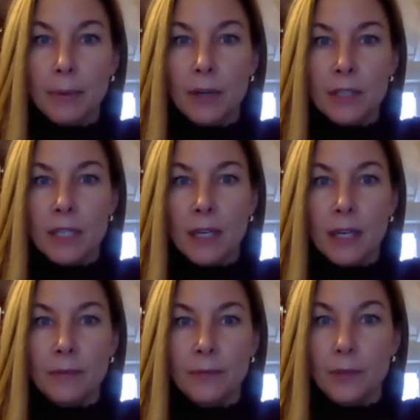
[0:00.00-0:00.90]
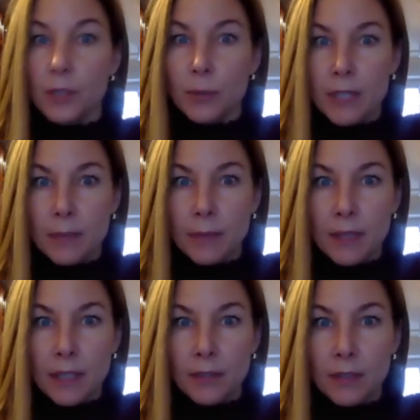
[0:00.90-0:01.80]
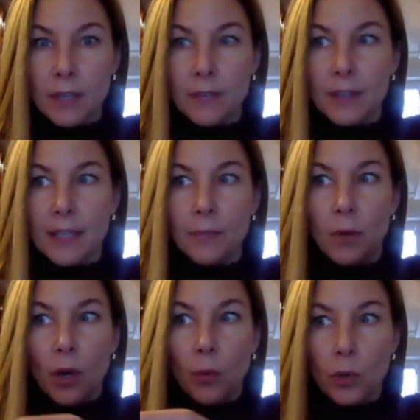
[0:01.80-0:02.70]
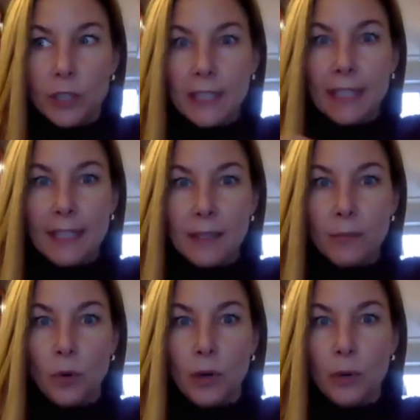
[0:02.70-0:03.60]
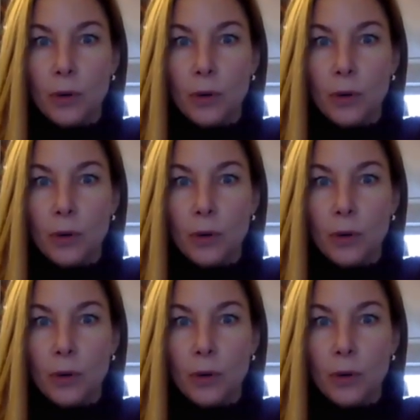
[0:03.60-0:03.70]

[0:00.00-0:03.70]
part time for doing something that you love and then working it in more,